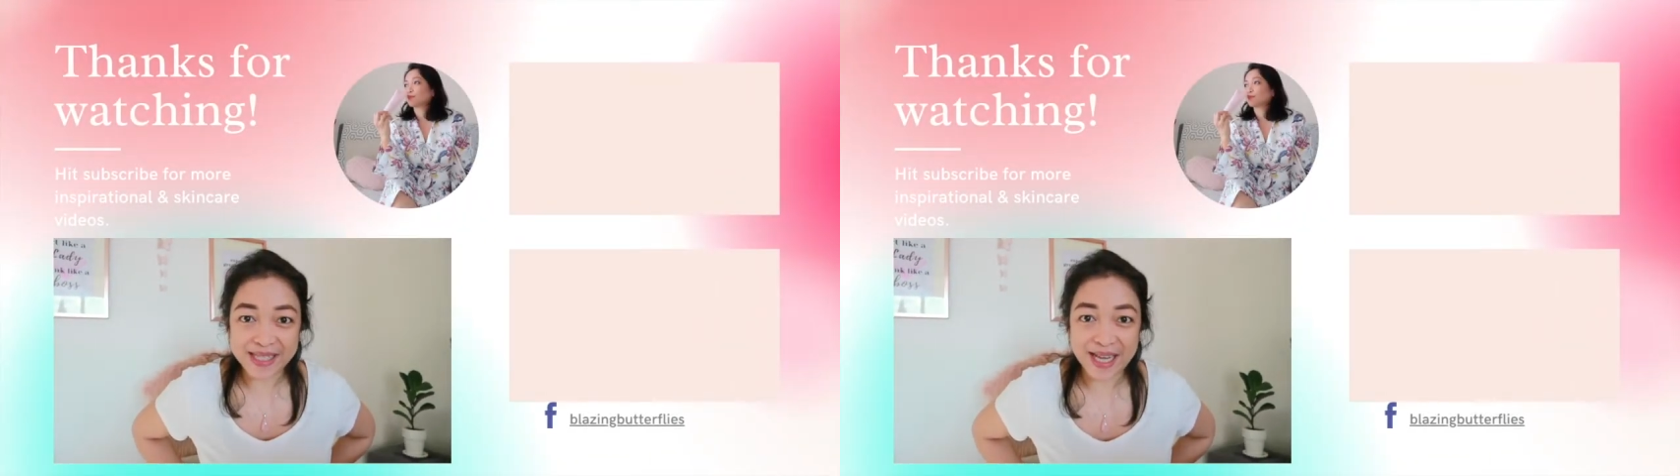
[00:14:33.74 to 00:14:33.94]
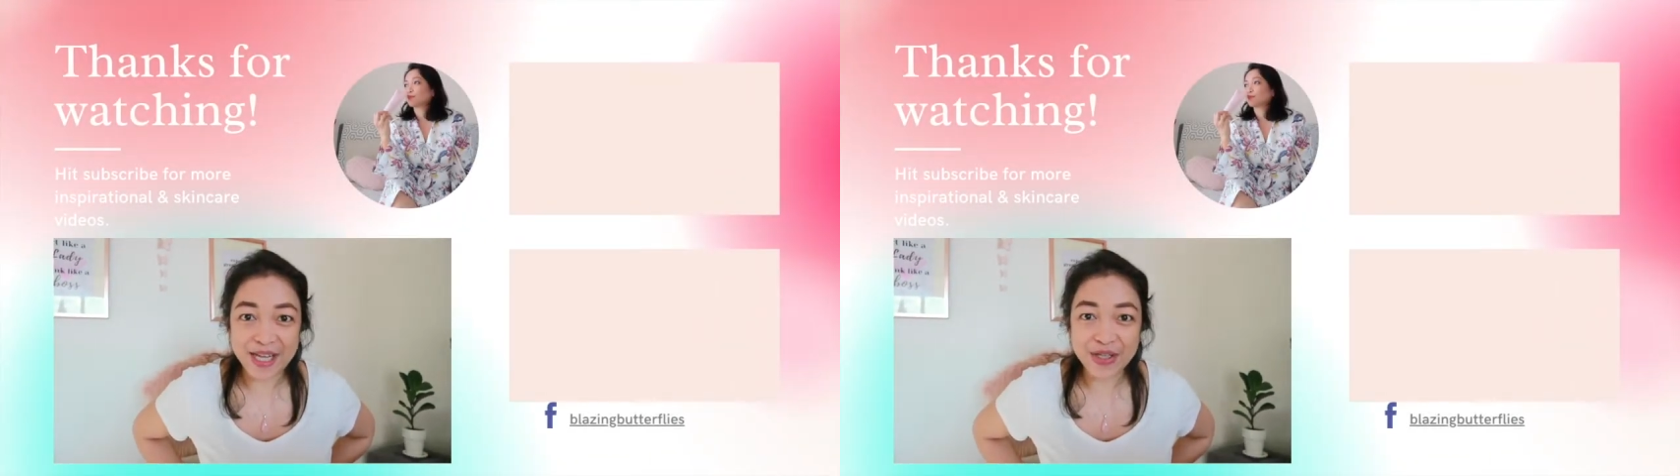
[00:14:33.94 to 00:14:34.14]

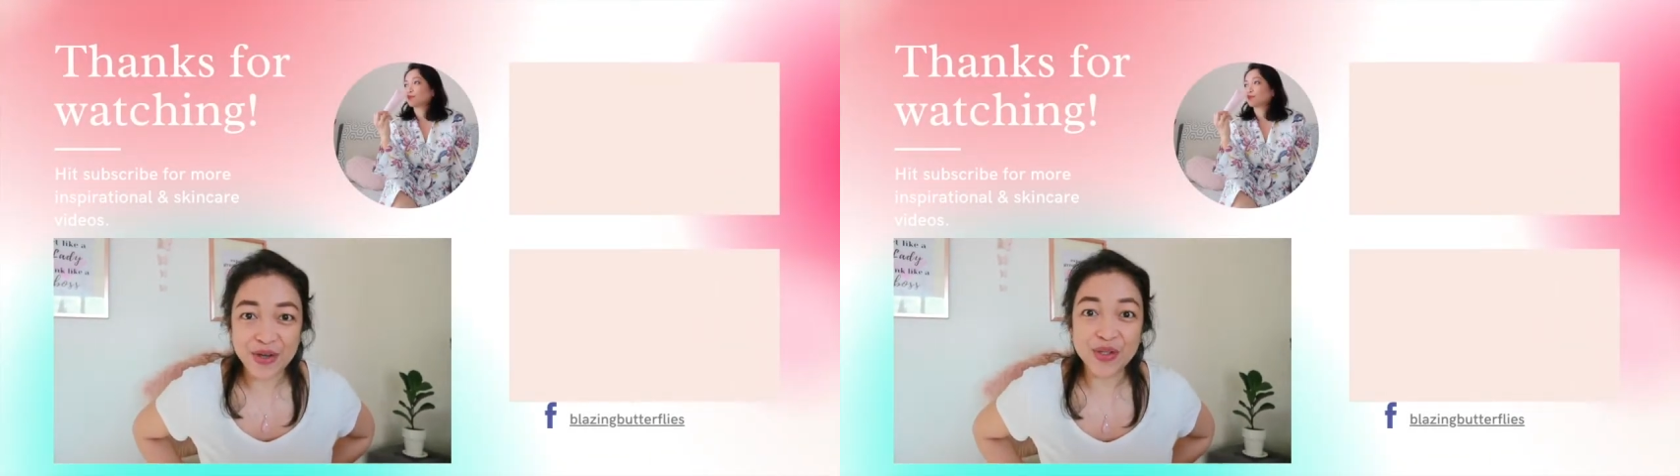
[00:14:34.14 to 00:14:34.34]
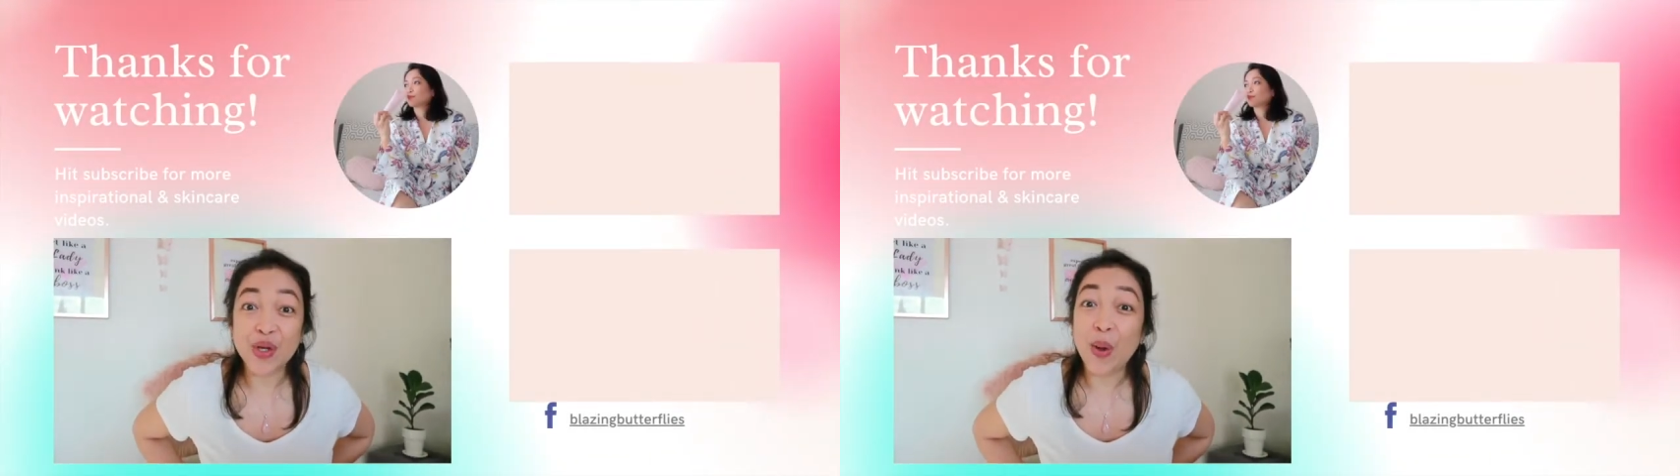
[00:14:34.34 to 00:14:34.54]
sa
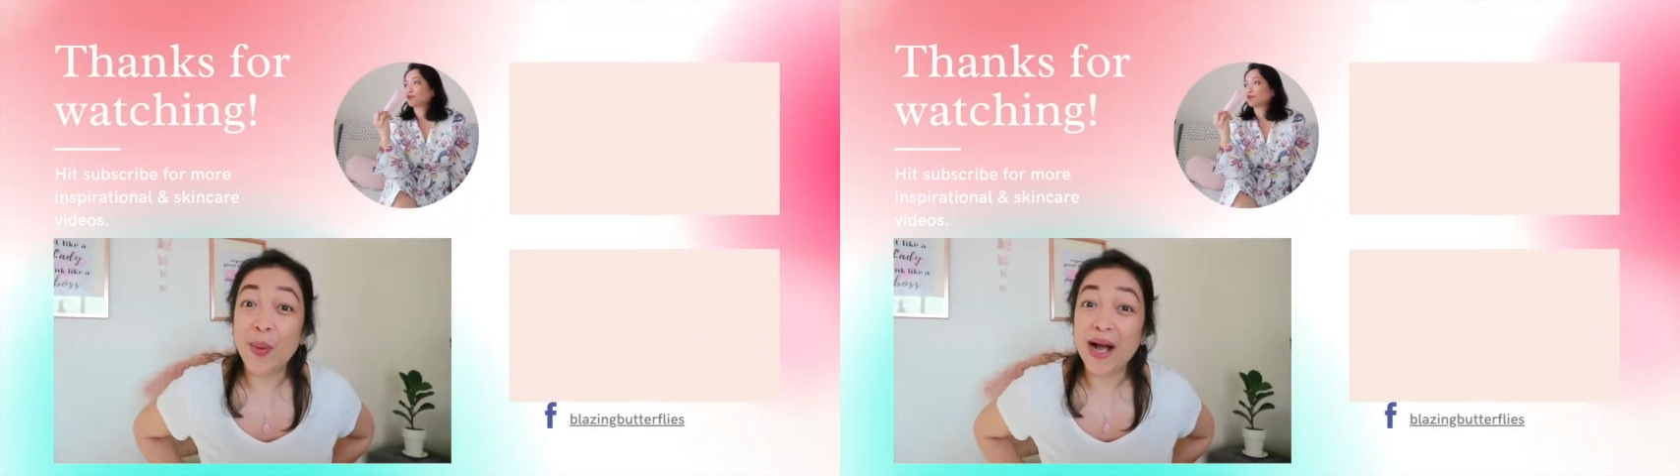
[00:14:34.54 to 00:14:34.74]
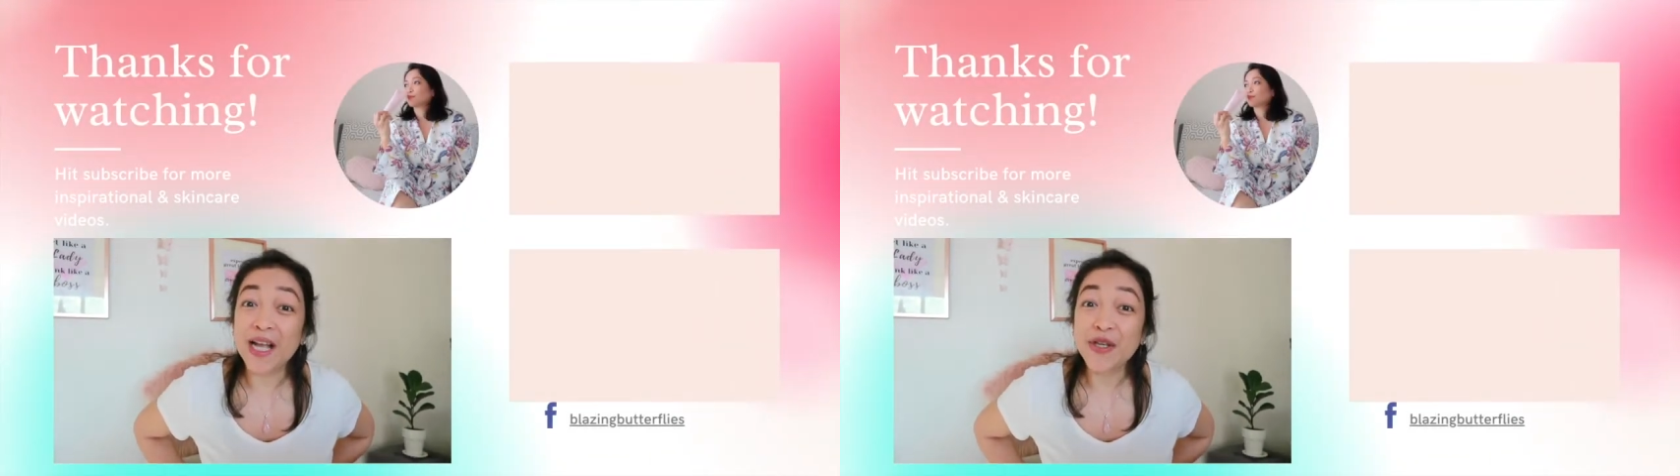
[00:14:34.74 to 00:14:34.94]
inyo. So,
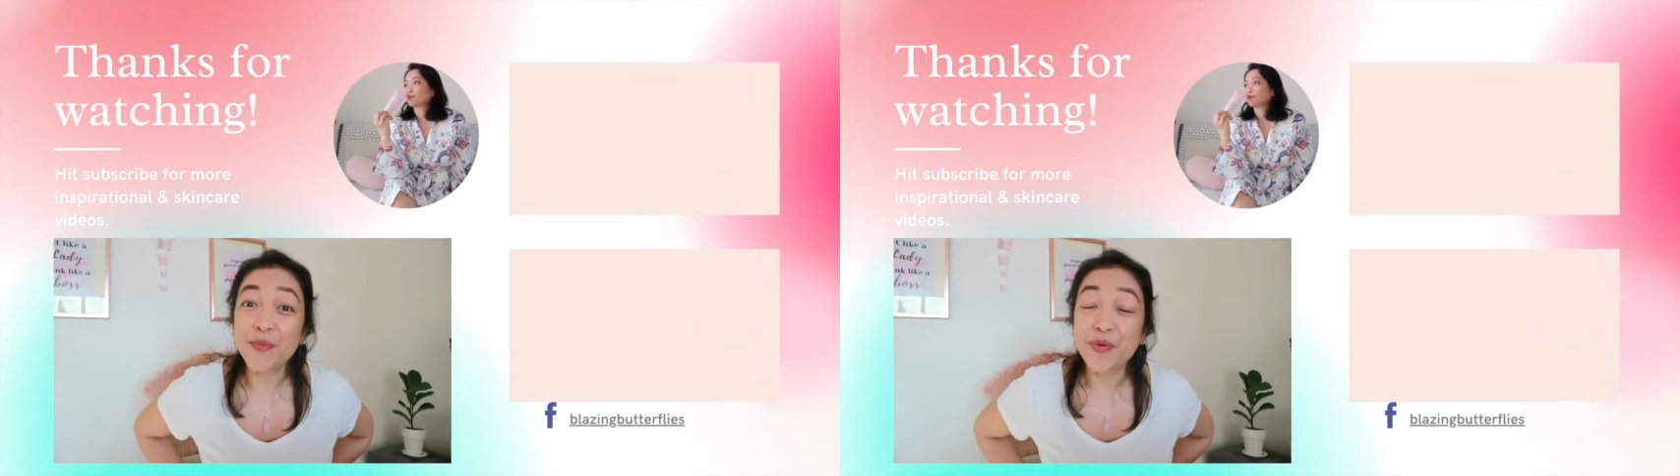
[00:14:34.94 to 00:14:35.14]
abangan nyo